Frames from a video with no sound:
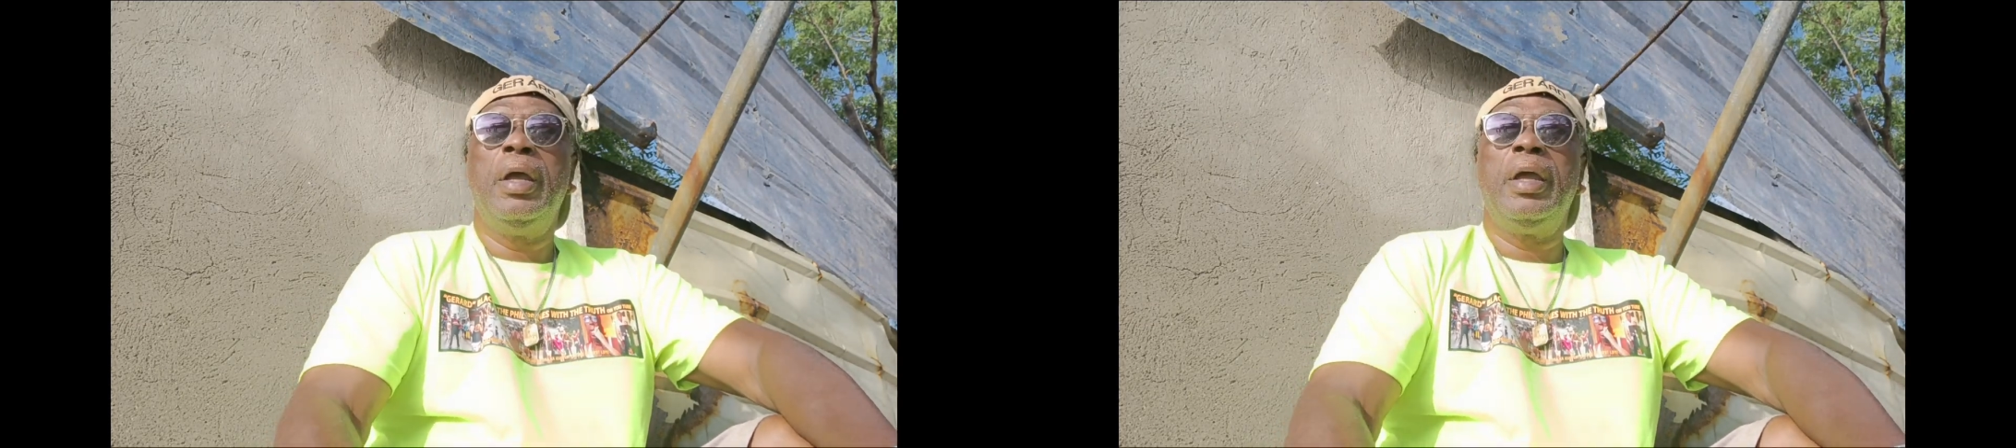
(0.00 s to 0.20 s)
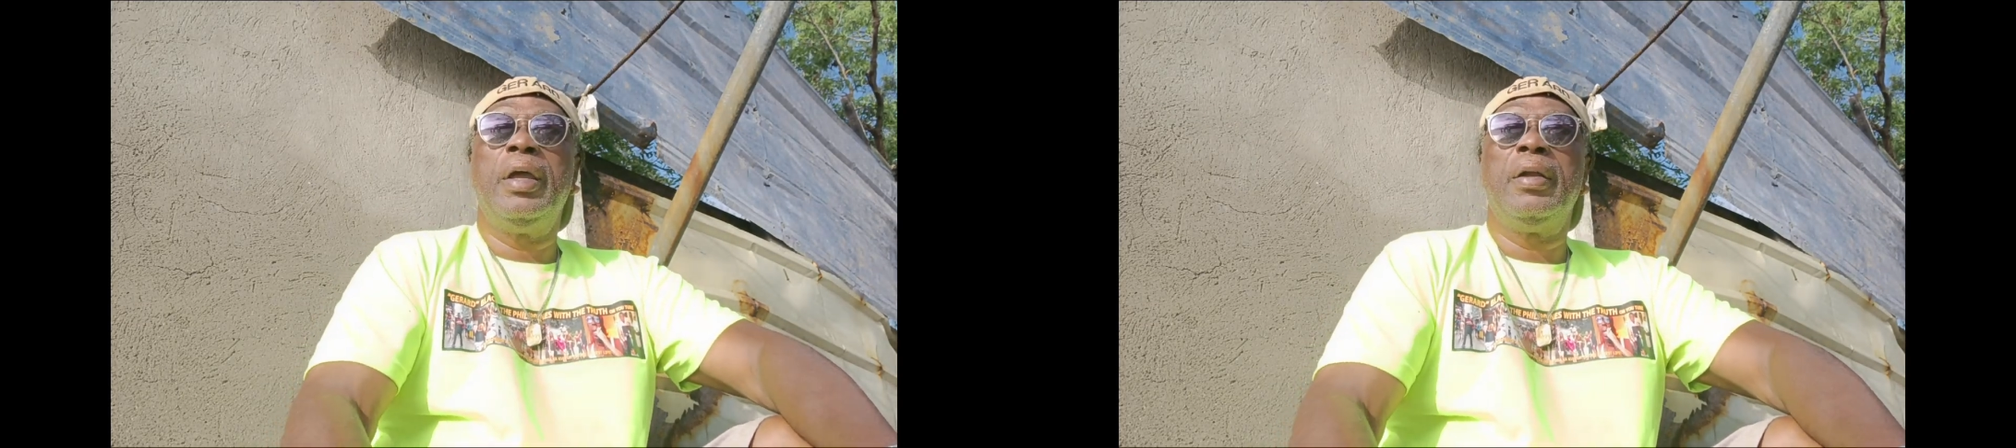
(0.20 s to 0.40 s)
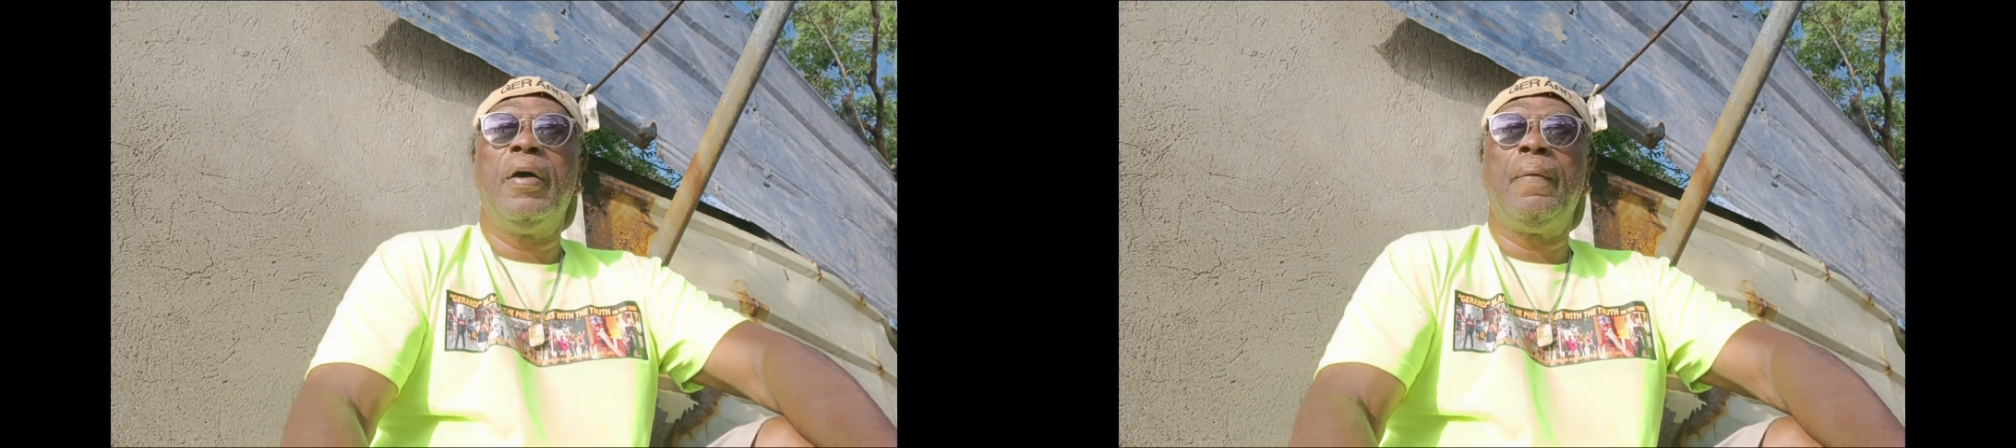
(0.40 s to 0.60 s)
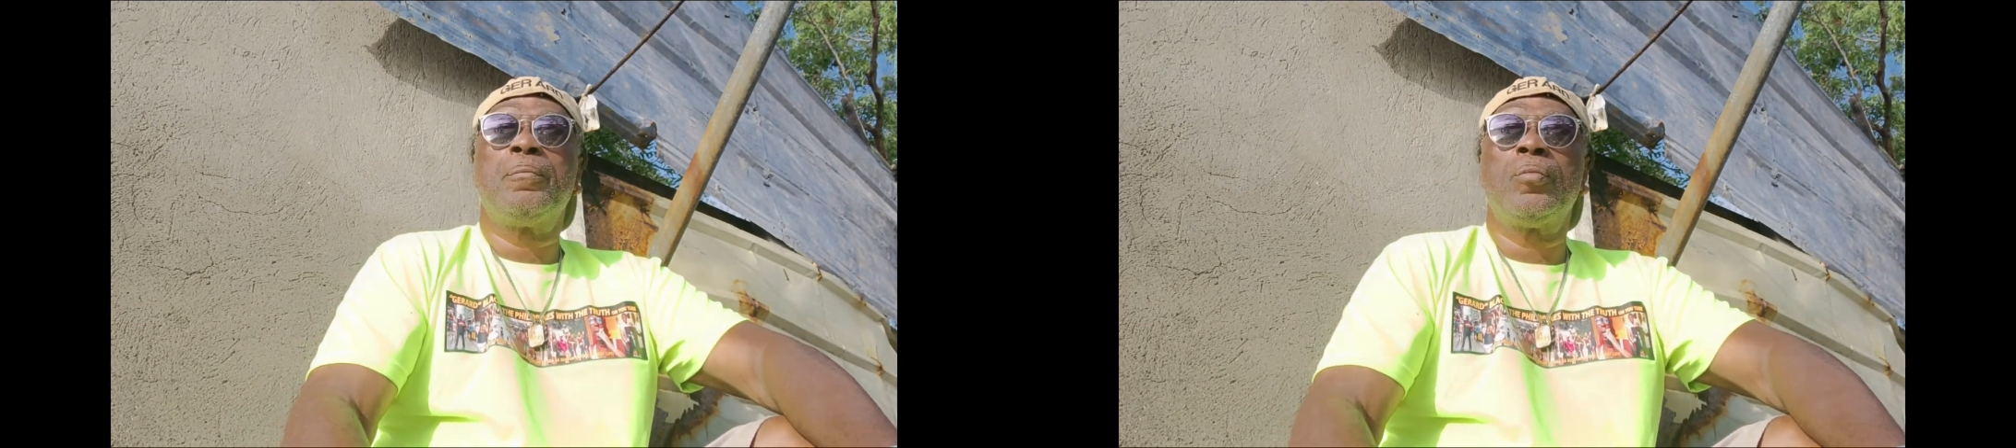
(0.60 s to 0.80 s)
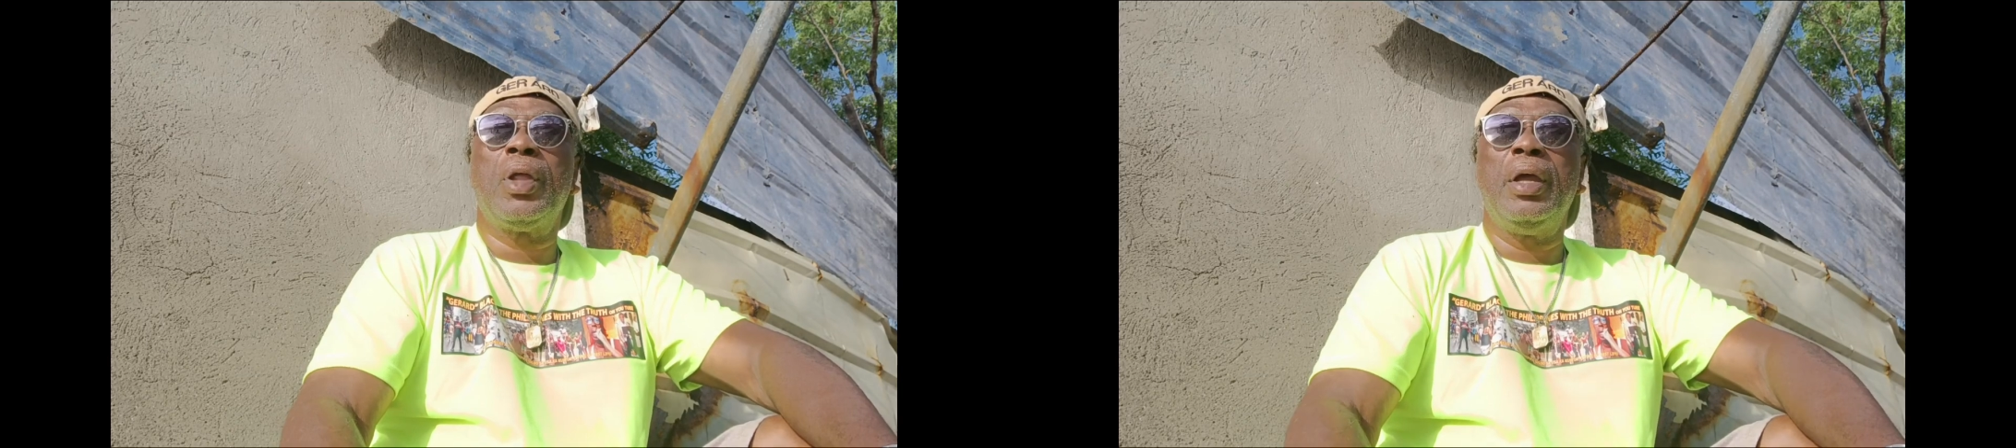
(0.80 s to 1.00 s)

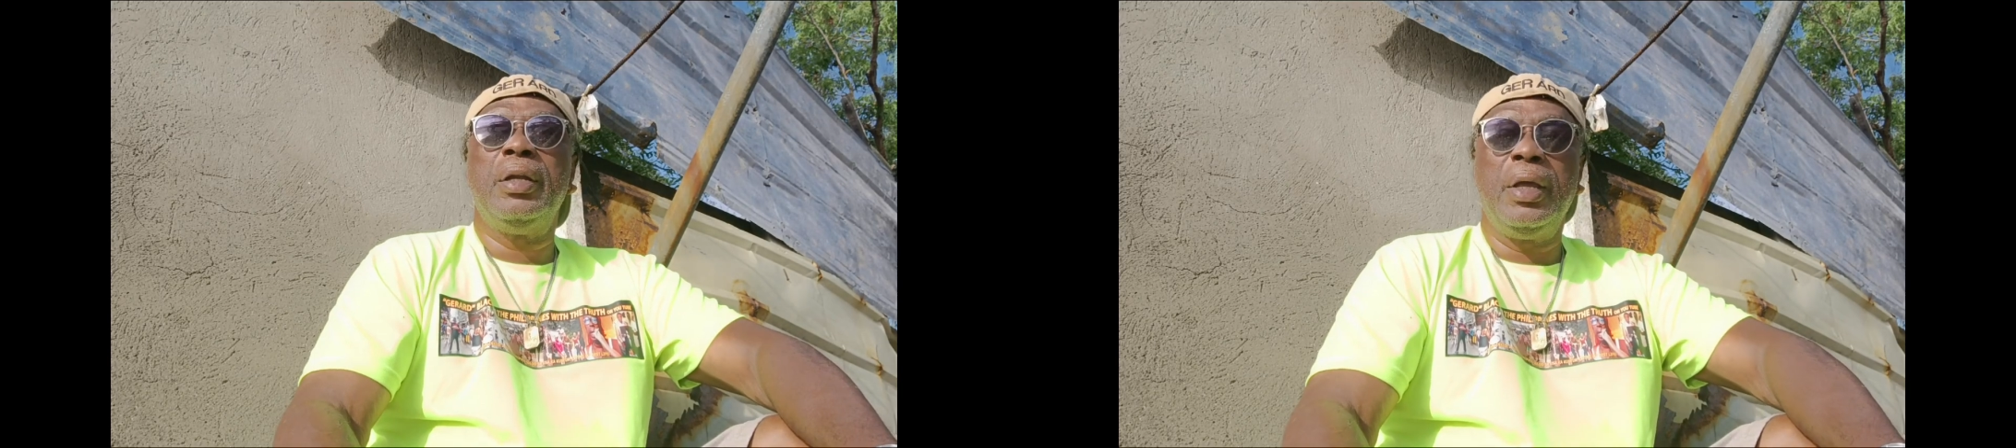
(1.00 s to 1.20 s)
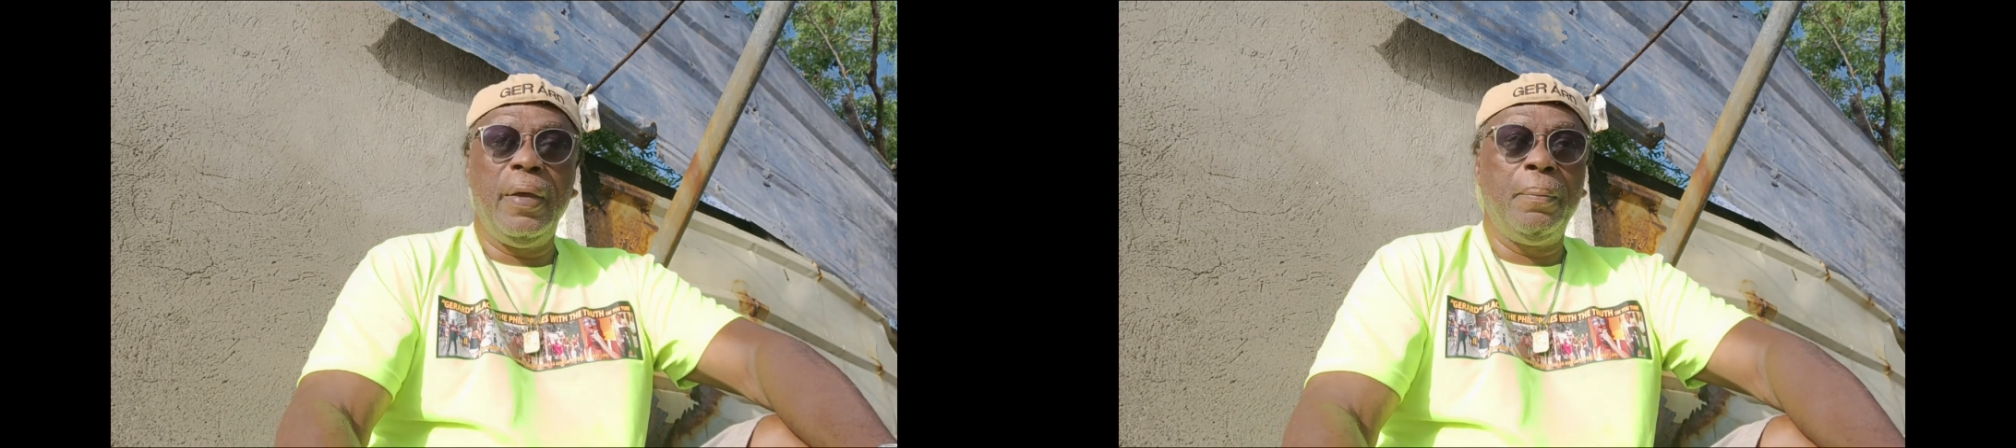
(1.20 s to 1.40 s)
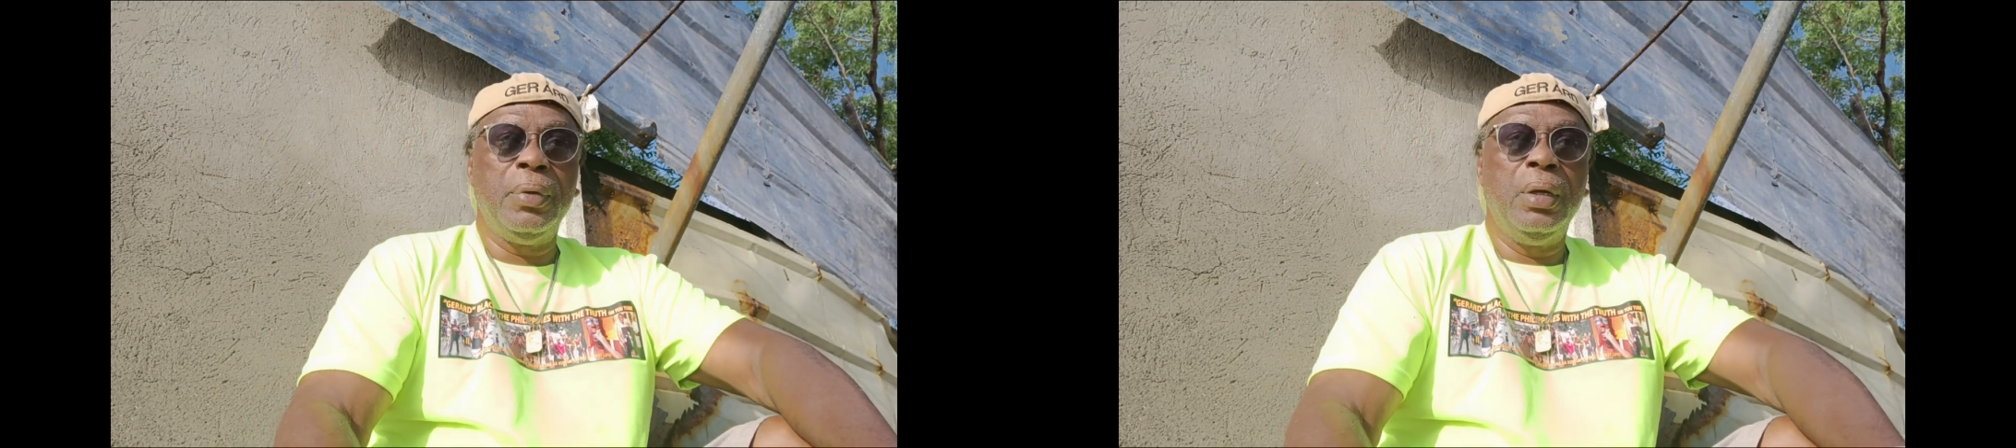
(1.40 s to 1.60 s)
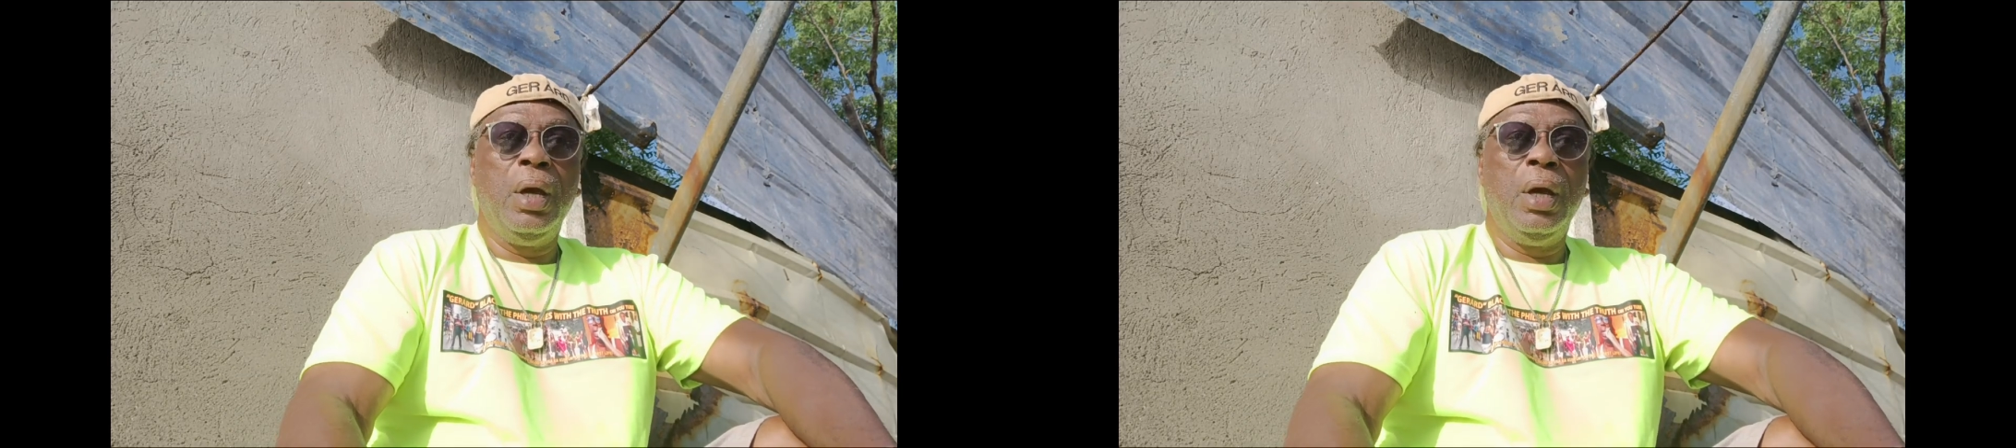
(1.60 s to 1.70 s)
and him,